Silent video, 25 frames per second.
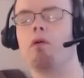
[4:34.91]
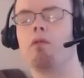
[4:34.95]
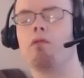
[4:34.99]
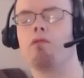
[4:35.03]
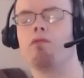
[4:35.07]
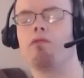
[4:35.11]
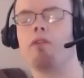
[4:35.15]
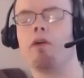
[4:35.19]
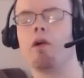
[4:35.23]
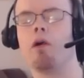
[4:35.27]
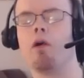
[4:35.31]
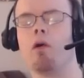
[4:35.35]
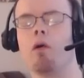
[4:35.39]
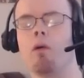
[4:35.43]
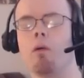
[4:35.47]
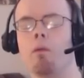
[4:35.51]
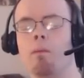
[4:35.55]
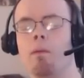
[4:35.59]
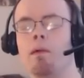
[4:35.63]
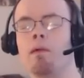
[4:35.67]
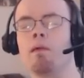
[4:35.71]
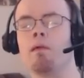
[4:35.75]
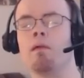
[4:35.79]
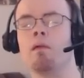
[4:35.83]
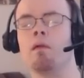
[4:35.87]

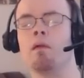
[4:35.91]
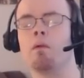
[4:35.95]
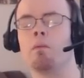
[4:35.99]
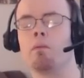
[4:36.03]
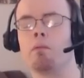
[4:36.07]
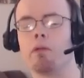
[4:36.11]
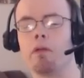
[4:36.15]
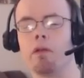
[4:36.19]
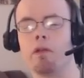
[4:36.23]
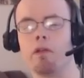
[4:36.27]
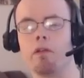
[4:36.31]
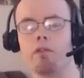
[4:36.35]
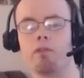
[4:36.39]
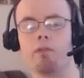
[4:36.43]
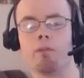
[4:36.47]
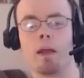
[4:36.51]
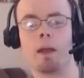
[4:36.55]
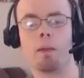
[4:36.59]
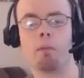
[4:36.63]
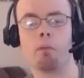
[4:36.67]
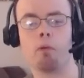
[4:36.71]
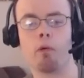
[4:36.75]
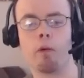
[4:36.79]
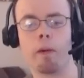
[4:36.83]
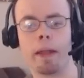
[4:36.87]
film proved
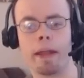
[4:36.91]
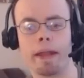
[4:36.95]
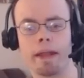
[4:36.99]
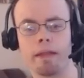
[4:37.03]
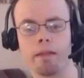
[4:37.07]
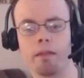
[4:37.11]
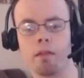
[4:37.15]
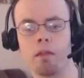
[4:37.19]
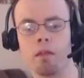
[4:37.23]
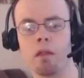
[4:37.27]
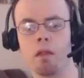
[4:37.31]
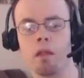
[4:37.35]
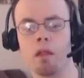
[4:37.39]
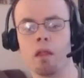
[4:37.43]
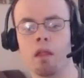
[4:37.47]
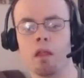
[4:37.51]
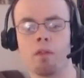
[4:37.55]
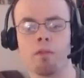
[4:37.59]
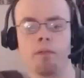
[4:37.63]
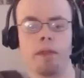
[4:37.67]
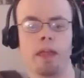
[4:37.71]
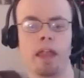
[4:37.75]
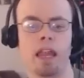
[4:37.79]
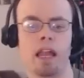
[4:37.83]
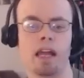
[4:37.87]
my point
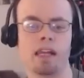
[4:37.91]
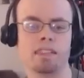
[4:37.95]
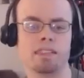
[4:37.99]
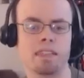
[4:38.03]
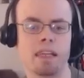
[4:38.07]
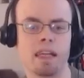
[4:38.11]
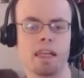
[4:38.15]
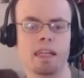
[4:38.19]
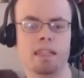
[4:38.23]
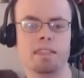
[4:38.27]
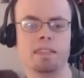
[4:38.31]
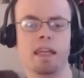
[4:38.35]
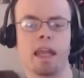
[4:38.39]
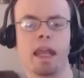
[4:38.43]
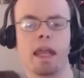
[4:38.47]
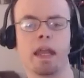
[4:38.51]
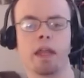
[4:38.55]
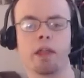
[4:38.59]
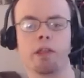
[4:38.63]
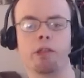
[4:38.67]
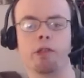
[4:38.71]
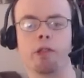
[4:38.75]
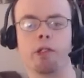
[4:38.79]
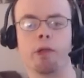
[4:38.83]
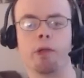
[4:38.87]
that I said to
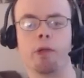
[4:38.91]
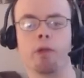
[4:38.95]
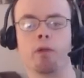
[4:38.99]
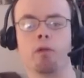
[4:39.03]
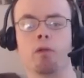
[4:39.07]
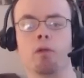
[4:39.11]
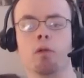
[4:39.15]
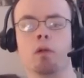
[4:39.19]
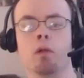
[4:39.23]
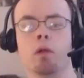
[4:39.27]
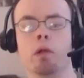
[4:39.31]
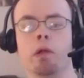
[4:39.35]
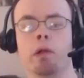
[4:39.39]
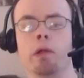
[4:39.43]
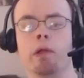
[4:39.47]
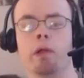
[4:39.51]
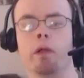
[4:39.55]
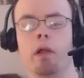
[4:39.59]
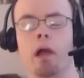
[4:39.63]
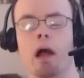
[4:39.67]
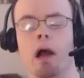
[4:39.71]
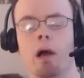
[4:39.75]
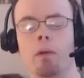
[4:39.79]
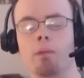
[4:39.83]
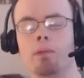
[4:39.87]
Andrew,
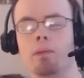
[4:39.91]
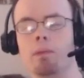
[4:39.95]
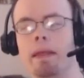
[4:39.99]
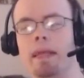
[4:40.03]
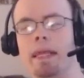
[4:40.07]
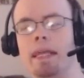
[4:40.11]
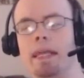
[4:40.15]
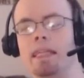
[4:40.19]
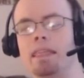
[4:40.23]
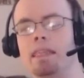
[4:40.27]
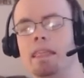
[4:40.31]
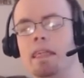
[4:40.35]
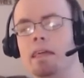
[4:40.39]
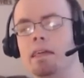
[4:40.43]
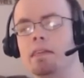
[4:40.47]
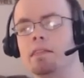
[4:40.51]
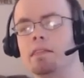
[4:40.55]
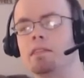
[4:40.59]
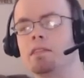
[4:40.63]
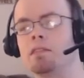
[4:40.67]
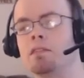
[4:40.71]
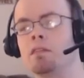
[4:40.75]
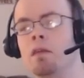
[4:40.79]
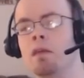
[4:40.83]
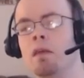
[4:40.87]
who helped me get
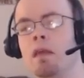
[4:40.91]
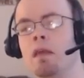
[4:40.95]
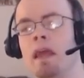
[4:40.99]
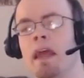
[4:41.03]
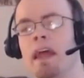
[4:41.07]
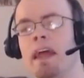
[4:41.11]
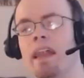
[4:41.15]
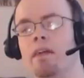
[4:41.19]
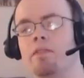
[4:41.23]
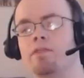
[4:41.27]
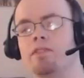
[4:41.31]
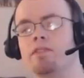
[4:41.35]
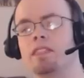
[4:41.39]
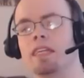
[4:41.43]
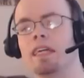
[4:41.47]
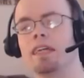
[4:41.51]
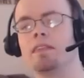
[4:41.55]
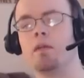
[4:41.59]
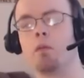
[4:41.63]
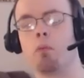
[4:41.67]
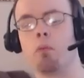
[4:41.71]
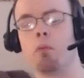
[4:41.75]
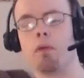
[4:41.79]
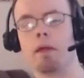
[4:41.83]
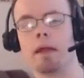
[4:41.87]
this, and I've said
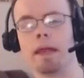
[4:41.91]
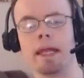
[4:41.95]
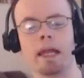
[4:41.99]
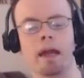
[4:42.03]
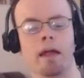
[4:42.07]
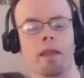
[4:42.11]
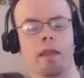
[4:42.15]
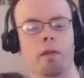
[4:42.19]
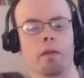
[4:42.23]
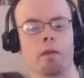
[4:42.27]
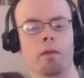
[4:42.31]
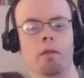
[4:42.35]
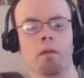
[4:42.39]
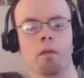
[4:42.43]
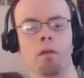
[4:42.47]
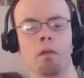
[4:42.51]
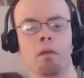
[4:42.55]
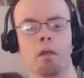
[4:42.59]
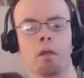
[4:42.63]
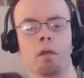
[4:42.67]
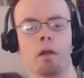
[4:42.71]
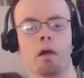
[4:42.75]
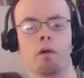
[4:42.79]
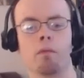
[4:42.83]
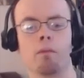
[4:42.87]
to plenty other
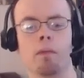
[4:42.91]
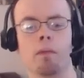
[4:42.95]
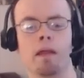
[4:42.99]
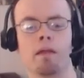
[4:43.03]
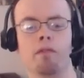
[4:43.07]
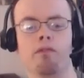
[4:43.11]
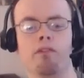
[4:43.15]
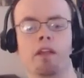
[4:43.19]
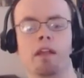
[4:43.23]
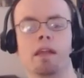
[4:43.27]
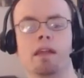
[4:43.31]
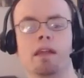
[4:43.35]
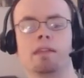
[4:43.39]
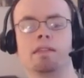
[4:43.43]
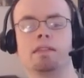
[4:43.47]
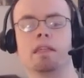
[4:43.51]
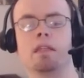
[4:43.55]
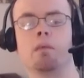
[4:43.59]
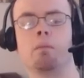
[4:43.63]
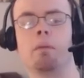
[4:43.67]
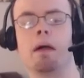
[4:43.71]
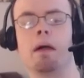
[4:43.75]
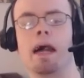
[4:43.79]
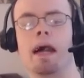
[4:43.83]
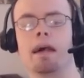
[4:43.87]
of my friends
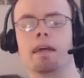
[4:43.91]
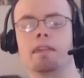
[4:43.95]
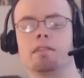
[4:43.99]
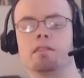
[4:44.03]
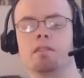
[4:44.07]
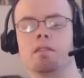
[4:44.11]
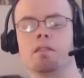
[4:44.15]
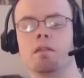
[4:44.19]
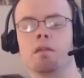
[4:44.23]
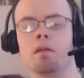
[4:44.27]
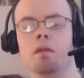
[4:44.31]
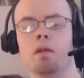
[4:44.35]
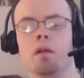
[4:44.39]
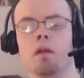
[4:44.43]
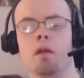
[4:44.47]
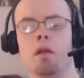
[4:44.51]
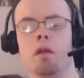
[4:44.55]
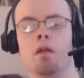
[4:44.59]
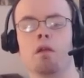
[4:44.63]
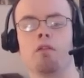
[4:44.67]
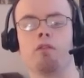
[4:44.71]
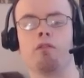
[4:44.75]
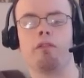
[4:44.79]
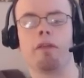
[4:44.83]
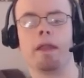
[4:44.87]
in the past.
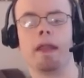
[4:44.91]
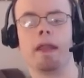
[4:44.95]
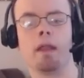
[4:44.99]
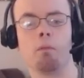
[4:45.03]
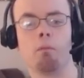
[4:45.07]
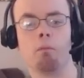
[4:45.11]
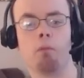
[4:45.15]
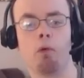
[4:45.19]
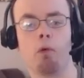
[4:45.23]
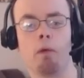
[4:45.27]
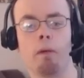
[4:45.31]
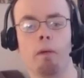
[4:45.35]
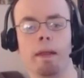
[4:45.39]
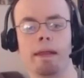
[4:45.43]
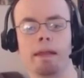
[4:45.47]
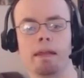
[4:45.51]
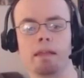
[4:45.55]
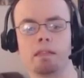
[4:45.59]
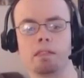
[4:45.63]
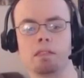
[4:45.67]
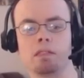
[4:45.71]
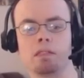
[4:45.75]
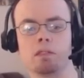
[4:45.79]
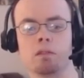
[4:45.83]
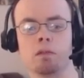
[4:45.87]

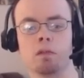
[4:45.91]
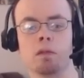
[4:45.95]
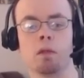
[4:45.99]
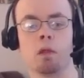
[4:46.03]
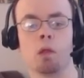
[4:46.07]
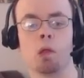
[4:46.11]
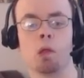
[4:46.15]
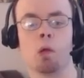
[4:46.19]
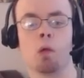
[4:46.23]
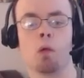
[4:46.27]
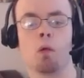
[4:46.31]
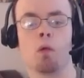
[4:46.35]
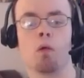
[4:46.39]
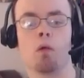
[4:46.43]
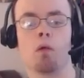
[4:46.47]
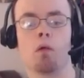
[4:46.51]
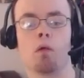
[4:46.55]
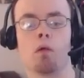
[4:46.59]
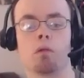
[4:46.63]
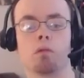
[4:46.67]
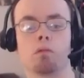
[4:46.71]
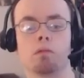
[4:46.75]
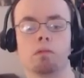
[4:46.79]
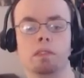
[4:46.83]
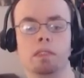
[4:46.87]
Fanboys
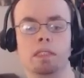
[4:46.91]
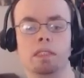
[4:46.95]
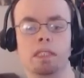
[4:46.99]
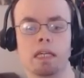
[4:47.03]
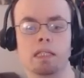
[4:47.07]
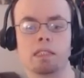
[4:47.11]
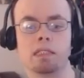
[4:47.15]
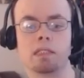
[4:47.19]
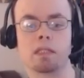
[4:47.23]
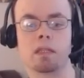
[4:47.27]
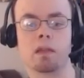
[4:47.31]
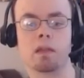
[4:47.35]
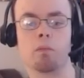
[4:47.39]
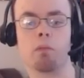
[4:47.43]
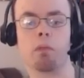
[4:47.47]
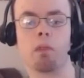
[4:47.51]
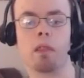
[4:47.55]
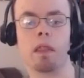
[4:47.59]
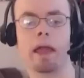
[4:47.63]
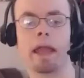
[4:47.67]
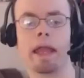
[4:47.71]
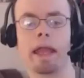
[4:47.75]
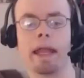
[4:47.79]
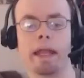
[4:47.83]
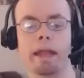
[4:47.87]
just
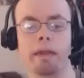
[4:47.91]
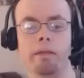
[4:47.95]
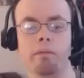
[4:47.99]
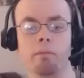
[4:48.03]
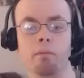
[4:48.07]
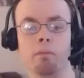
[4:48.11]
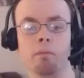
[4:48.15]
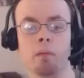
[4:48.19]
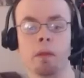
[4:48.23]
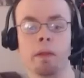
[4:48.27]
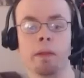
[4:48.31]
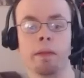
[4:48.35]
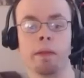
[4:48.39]
complain